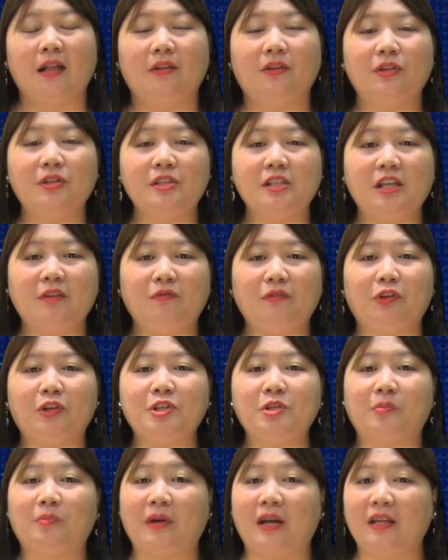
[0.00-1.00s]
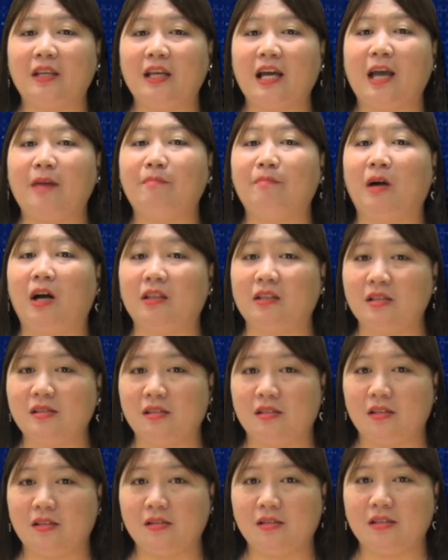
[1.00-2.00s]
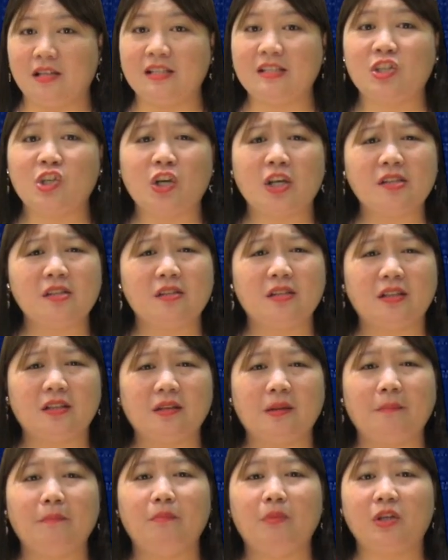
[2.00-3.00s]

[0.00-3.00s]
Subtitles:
the seafloor spreading hypothesis suggests that